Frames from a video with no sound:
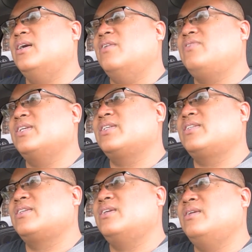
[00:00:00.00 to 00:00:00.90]
of
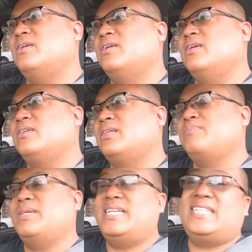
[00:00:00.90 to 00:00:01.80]
just
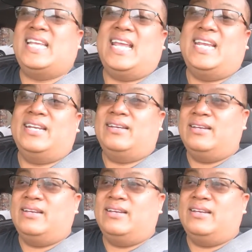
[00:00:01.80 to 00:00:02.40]
something sane.